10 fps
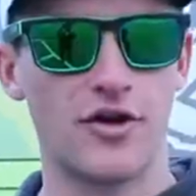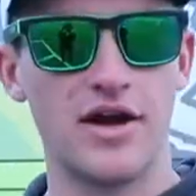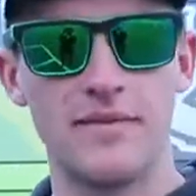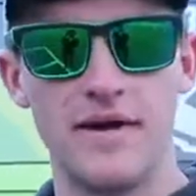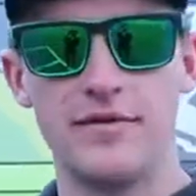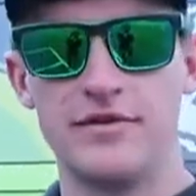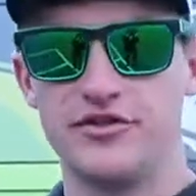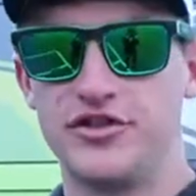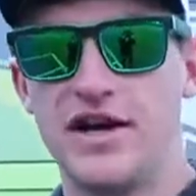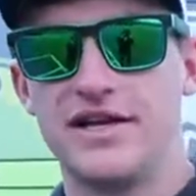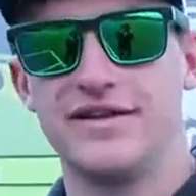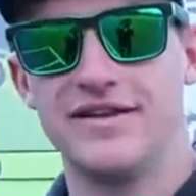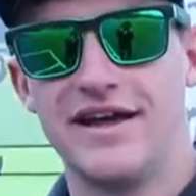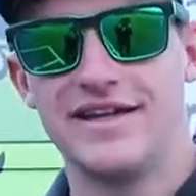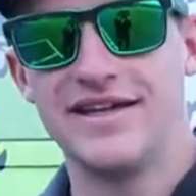a crank bait when you're trying to
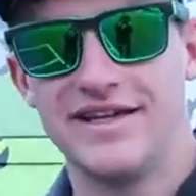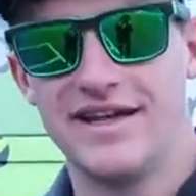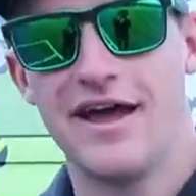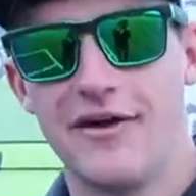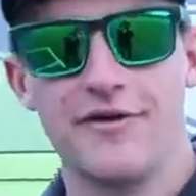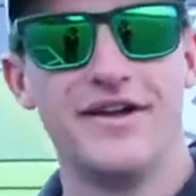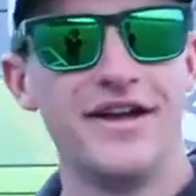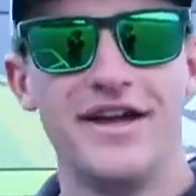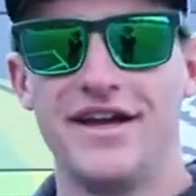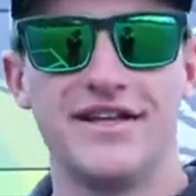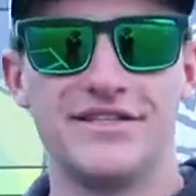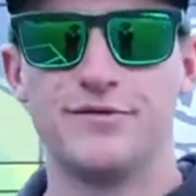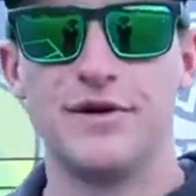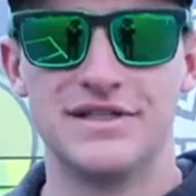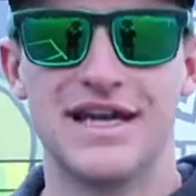let it get down. It
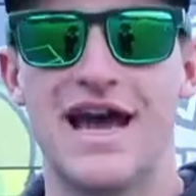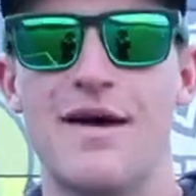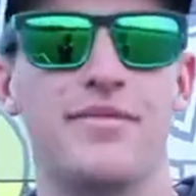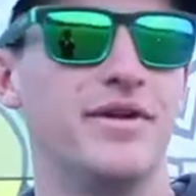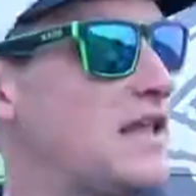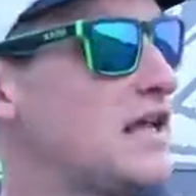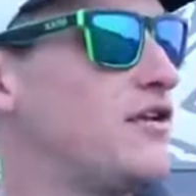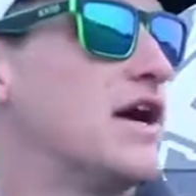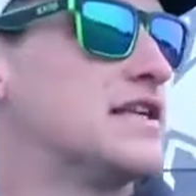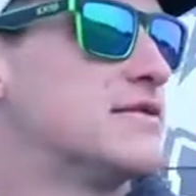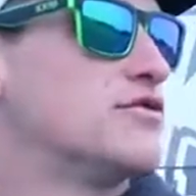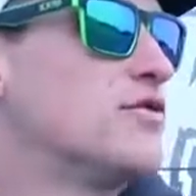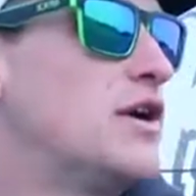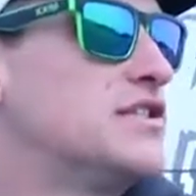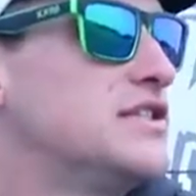just wasn't happening. Thank you guys so much
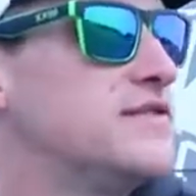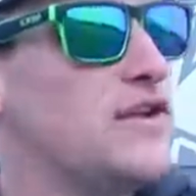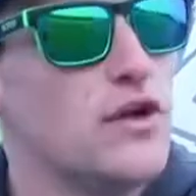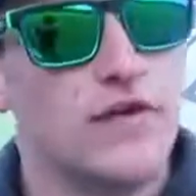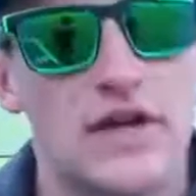for watching this video.